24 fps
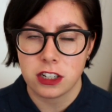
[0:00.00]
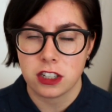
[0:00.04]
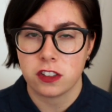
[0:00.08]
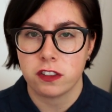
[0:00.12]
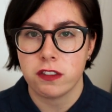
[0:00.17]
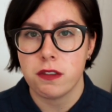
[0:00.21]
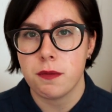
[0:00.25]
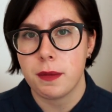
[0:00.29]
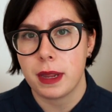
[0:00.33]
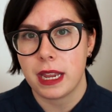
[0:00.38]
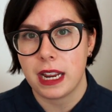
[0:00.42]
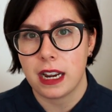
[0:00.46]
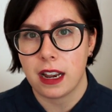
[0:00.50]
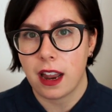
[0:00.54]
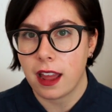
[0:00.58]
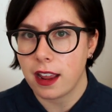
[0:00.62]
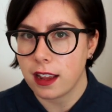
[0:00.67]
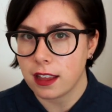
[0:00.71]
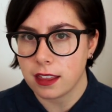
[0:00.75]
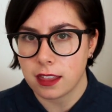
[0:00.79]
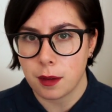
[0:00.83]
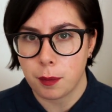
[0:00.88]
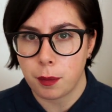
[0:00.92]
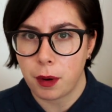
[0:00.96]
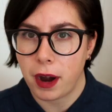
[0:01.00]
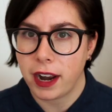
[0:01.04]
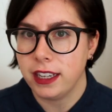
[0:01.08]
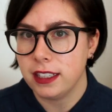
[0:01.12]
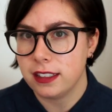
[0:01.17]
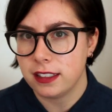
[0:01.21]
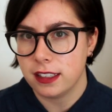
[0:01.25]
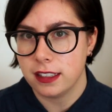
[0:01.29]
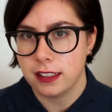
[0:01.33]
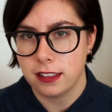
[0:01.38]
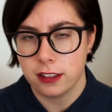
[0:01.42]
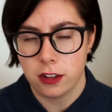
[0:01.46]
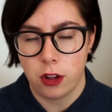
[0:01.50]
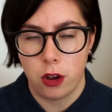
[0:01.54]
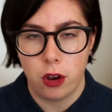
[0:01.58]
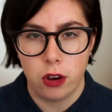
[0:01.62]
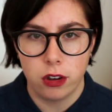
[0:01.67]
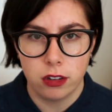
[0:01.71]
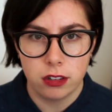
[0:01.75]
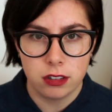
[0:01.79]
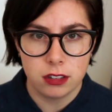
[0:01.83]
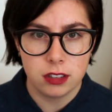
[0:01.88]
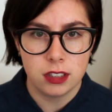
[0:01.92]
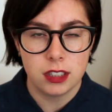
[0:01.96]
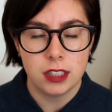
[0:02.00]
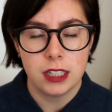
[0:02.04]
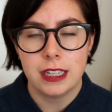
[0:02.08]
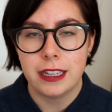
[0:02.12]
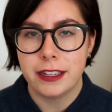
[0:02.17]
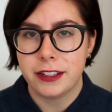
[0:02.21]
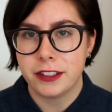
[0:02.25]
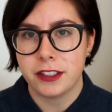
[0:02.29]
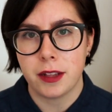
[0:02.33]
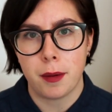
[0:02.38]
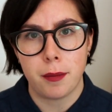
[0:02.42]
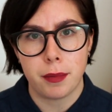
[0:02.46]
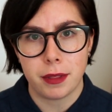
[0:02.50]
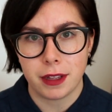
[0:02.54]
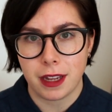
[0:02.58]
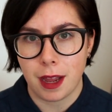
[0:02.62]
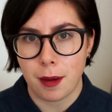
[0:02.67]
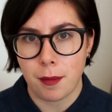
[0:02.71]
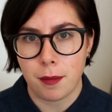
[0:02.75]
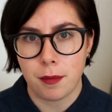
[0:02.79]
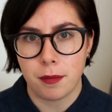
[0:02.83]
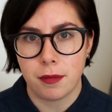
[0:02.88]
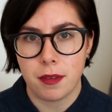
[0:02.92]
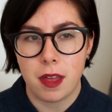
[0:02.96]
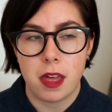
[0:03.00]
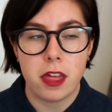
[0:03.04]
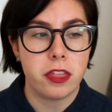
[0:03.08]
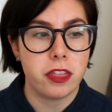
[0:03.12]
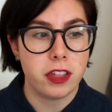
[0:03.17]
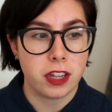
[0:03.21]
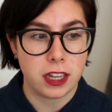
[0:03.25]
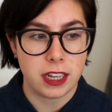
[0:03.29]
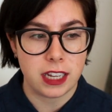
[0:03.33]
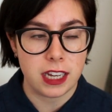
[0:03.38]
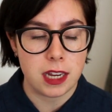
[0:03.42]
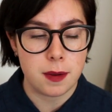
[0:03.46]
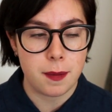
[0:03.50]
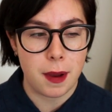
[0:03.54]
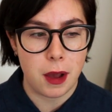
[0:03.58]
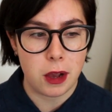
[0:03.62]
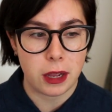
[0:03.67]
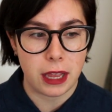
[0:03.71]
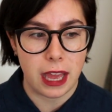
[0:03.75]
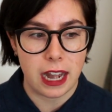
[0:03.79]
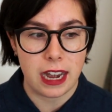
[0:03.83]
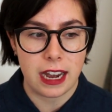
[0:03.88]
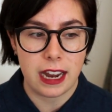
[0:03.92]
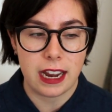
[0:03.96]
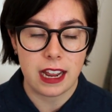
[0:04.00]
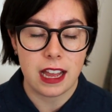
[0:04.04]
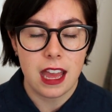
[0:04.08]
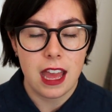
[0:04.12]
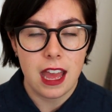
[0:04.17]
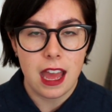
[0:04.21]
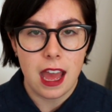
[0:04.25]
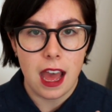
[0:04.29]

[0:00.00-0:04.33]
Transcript: Just for me, like, the price is not something I'm thinking about getting.